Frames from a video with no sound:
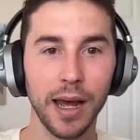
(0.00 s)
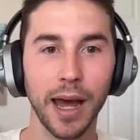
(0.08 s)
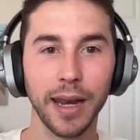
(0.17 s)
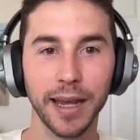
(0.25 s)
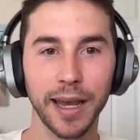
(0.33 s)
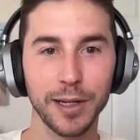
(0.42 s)

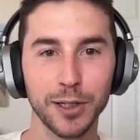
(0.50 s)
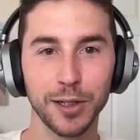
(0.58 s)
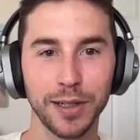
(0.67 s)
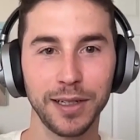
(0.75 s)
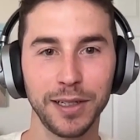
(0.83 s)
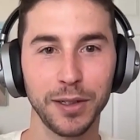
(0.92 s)
And
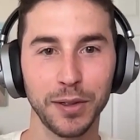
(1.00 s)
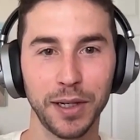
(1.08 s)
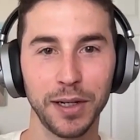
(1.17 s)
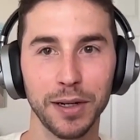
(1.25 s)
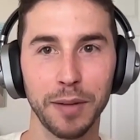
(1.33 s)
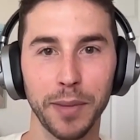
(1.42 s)
occasionally, you'll
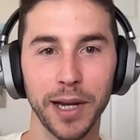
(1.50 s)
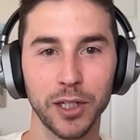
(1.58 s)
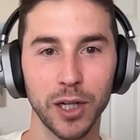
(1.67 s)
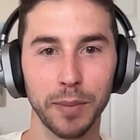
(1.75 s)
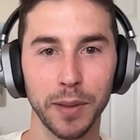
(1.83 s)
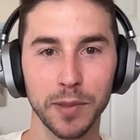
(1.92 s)
hear a mic
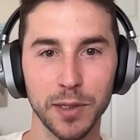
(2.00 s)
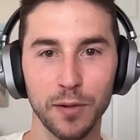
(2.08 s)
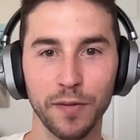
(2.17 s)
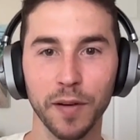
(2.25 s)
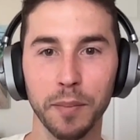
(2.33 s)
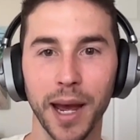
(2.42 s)
drop episode
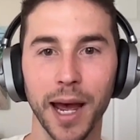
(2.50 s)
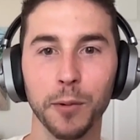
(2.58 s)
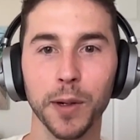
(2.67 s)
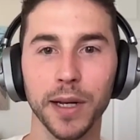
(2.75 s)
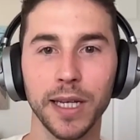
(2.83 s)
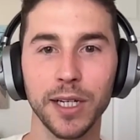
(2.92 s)
from Matt
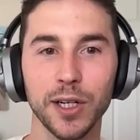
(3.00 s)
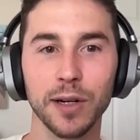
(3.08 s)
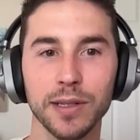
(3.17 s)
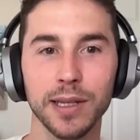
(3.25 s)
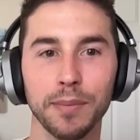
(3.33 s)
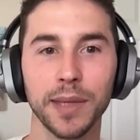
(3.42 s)
where he
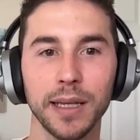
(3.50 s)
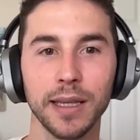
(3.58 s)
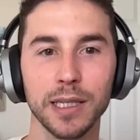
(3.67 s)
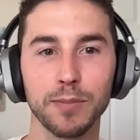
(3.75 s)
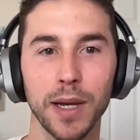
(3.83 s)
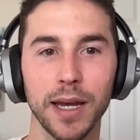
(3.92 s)
shares something
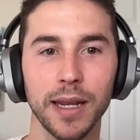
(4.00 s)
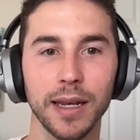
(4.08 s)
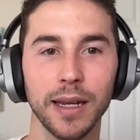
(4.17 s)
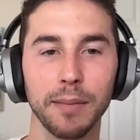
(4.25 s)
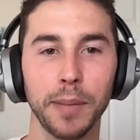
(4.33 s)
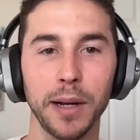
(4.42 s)
that's
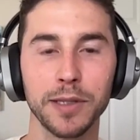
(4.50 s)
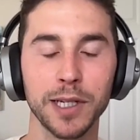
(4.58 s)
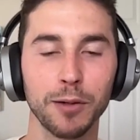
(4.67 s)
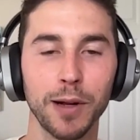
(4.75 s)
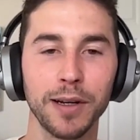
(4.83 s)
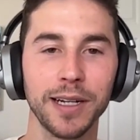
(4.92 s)
been bouncing
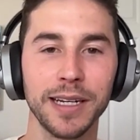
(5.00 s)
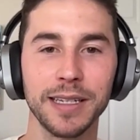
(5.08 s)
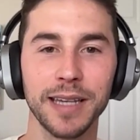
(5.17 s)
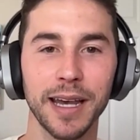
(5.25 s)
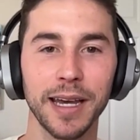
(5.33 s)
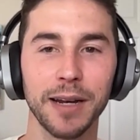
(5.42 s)
around his
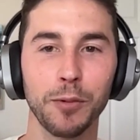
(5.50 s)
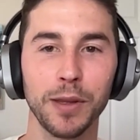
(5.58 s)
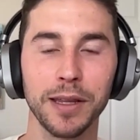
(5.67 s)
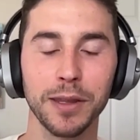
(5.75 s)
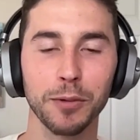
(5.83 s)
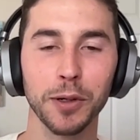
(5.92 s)
head
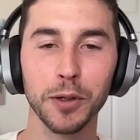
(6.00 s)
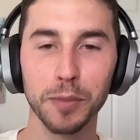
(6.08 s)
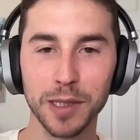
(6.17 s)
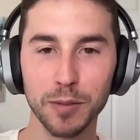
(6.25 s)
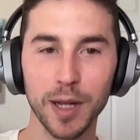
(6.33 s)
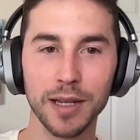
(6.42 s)
within the
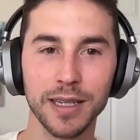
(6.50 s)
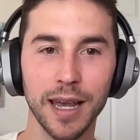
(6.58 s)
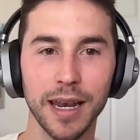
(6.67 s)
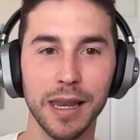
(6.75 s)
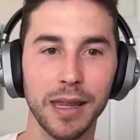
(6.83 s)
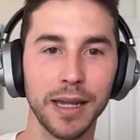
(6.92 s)
recruitment space
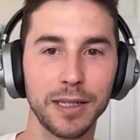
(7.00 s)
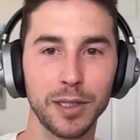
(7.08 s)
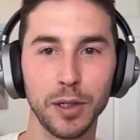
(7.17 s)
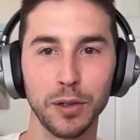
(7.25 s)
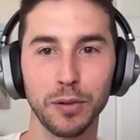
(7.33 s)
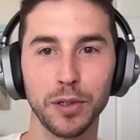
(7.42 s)
and thinks
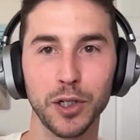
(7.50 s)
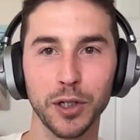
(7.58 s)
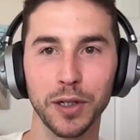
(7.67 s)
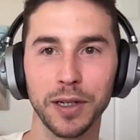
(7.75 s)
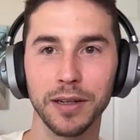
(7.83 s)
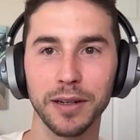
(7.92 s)
you
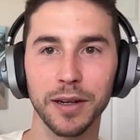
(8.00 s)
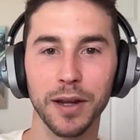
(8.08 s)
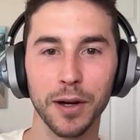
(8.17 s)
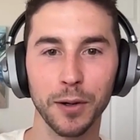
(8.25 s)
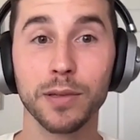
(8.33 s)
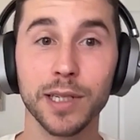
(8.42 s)
should know.
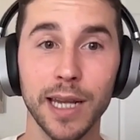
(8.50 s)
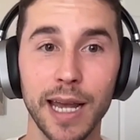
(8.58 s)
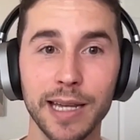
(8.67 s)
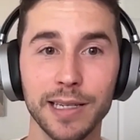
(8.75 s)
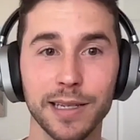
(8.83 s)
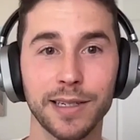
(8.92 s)

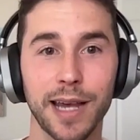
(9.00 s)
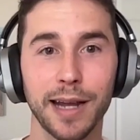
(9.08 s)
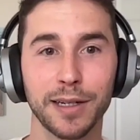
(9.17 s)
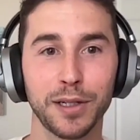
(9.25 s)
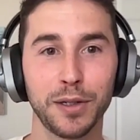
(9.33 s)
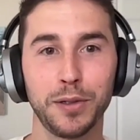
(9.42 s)
Today's
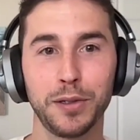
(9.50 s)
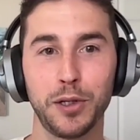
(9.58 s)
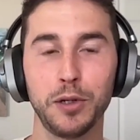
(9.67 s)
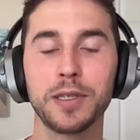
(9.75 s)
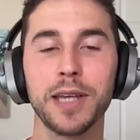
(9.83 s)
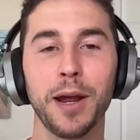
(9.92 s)
Tactical
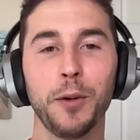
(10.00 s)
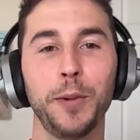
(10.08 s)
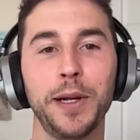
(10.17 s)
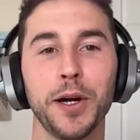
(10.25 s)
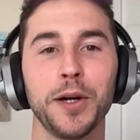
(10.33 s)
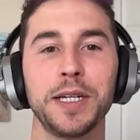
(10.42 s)
Tuesday,
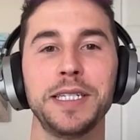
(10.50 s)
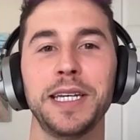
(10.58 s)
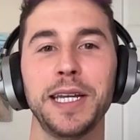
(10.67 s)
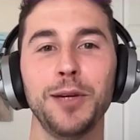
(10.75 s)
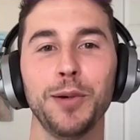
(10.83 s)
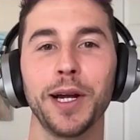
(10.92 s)
we are
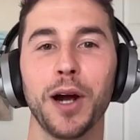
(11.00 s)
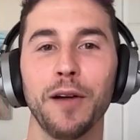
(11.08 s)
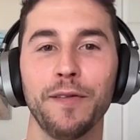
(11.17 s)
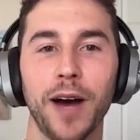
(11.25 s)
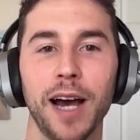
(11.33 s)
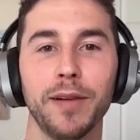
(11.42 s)
continuing our
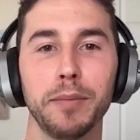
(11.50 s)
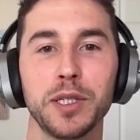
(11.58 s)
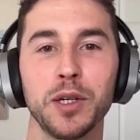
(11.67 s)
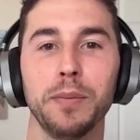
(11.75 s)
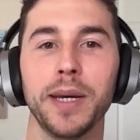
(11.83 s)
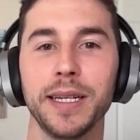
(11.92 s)
five
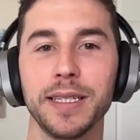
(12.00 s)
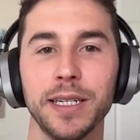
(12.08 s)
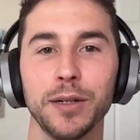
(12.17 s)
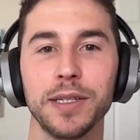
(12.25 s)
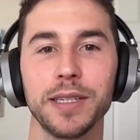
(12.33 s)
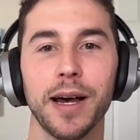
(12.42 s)
episode mini
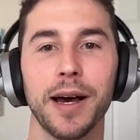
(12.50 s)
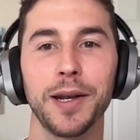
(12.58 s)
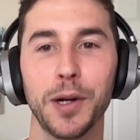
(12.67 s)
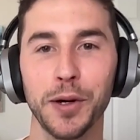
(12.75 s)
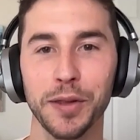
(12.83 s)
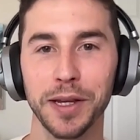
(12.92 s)
series on
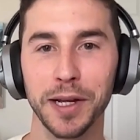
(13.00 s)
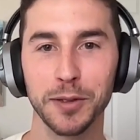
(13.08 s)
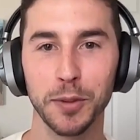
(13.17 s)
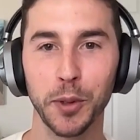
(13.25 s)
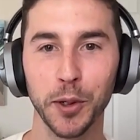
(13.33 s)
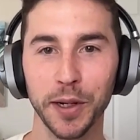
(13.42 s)
all things
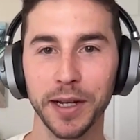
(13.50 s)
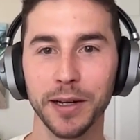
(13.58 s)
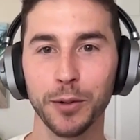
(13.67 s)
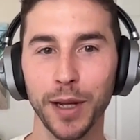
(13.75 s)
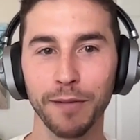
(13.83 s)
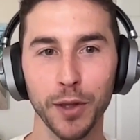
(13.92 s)
reporting.
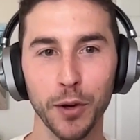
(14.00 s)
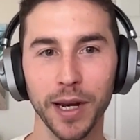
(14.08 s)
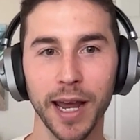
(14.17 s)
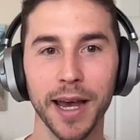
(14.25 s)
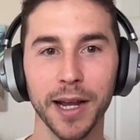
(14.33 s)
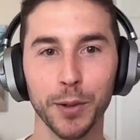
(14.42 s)
We have Logan
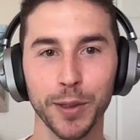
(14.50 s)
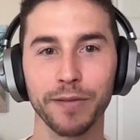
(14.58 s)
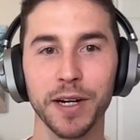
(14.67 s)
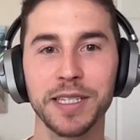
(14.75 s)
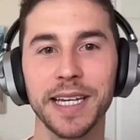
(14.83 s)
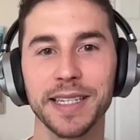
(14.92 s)
Heck, one of
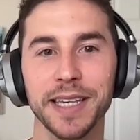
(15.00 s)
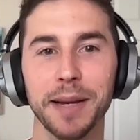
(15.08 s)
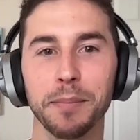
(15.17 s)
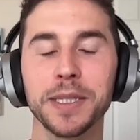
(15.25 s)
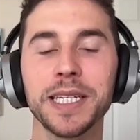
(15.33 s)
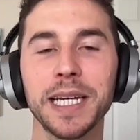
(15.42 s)
our
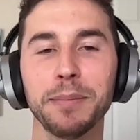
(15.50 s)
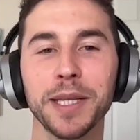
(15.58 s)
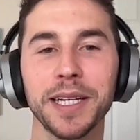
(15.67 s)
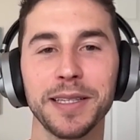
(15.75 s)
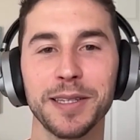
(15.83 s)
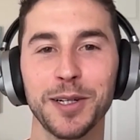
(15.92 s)
CSM team
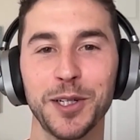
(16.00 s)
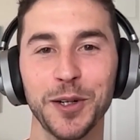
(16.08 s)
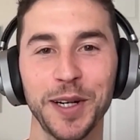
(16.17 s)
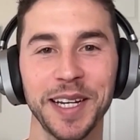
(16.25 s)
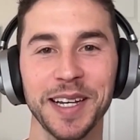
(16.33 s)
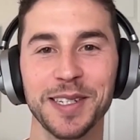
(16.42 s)
leads,
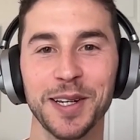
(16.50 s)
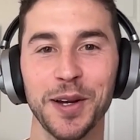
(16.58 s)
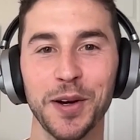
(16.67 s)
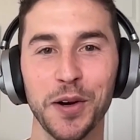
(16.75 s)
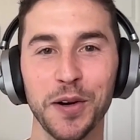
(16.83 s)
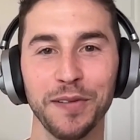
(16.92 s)
joining us to
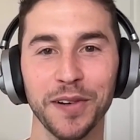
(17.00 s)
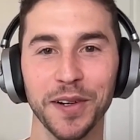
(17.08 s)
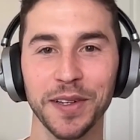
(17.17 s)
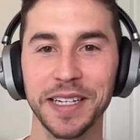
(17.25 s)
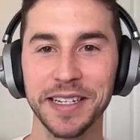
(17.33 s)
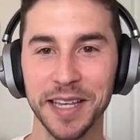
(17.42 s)
go
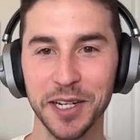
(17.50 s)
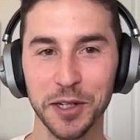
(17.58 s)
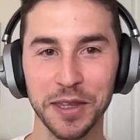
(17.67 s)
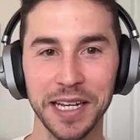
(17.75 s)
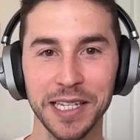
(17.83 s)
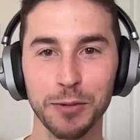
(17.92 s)
over the essential
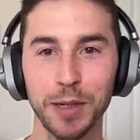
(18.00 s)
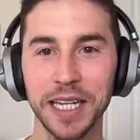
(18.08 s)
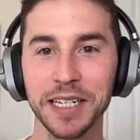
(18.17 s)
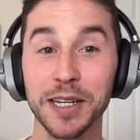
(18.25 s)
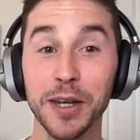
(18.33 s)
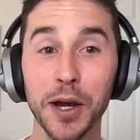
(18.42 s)
things we
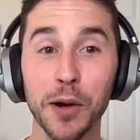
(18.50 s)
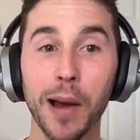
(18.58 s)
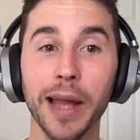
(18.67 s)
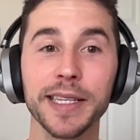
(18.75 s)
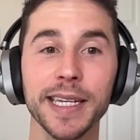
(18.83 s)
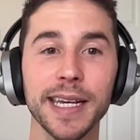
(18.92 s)
need to know.
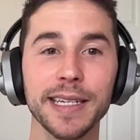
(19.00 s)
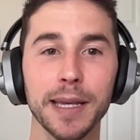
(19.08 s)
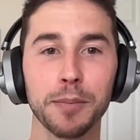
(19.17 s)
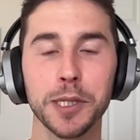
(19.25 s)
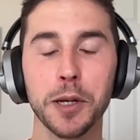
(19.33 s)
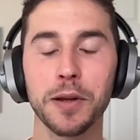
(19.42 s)
And today's
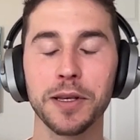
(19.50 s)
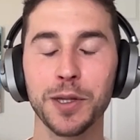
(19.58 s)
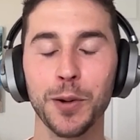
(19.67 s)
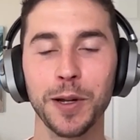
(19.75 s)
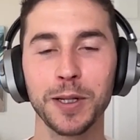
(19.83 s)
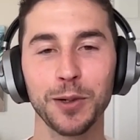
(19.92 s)
episode is
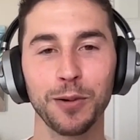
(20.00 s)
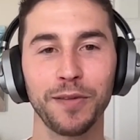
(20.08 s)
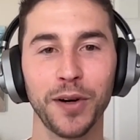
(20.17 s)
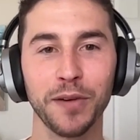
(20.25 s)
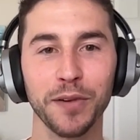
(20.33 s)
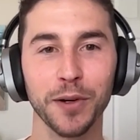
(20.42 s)
going to
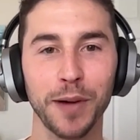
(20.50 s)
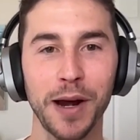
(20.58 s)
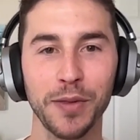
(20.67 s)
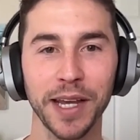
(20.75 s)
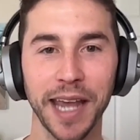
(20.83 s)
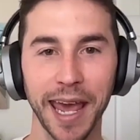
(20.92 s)
revolve
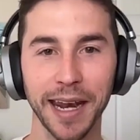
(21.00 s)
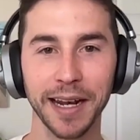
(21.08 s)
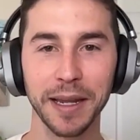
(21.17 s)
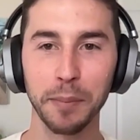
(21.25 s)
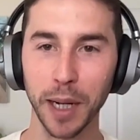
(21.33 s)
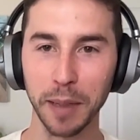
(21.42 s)
around the
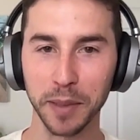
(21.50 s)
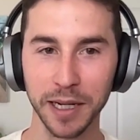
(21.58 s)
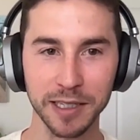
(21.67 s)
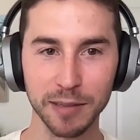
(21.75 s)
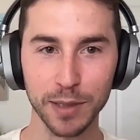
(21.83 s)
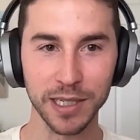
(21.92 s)
candidate
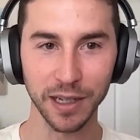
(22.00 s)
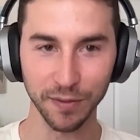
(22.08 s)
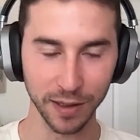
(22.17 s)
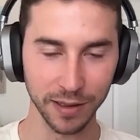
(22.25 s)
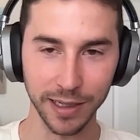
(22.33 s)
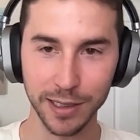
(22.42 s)
pipeline
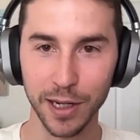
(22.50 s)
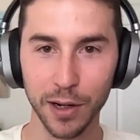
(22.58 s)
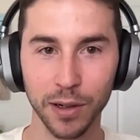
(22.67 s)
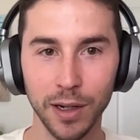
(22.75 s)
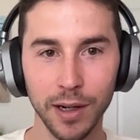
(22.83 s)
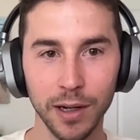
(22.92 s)
specifically.
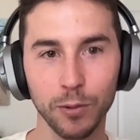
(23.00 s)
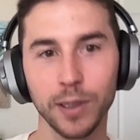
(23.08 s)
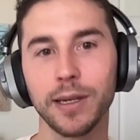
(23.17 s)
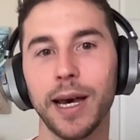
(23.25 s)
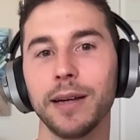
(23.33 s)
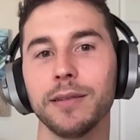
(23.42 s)
So,
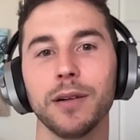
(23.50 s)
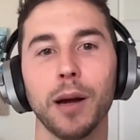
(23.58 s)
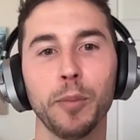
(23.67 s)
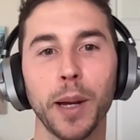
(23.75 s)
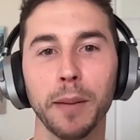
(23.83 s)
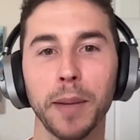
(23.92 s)
with that,
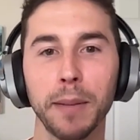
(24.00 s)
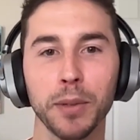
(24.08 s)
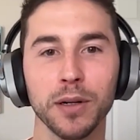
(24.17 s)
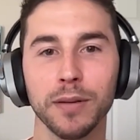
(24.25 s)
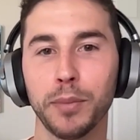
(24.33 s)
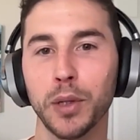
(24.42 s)
grab pen and
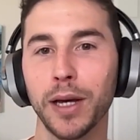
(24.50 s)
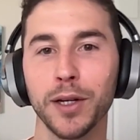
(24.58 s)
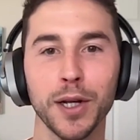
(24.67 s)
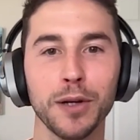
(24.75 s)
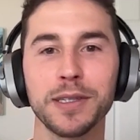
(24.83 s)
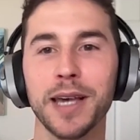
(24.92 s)
paper, pull out
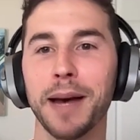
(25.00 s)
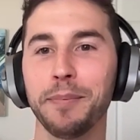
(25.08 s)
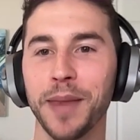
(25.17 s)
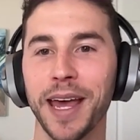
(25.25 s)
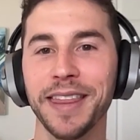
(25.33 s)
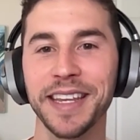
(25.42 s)
your notes app,
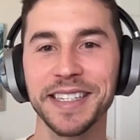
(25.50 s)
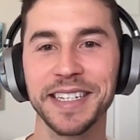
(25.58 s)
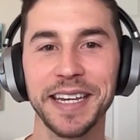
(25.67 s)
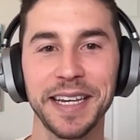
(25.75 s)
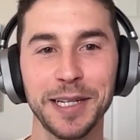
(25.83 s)
and let's get